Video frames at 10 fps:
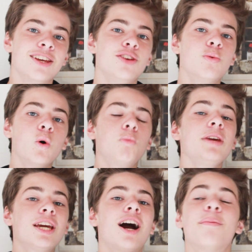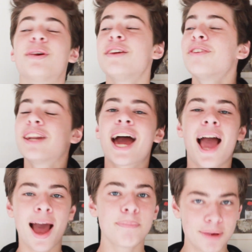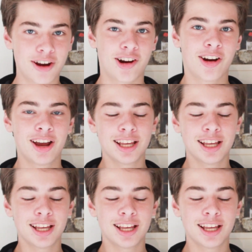you will become even happier.